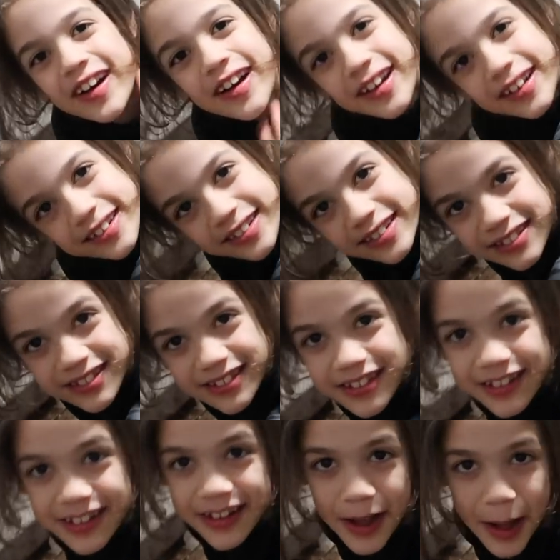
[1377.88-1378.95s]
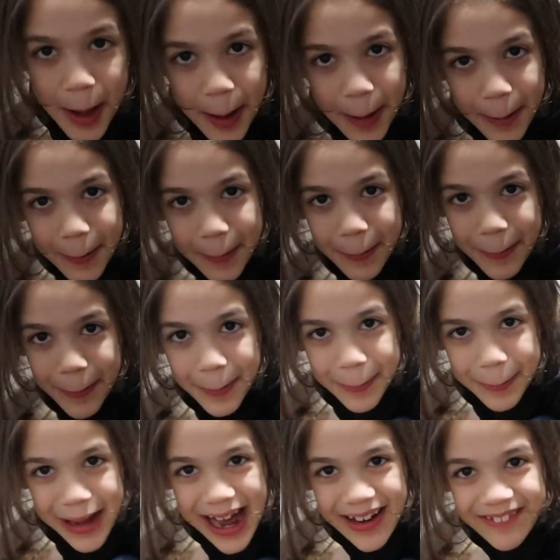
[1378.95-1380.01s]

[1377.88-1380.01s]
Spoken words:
Or Mad Max, that's what you usually call yourself,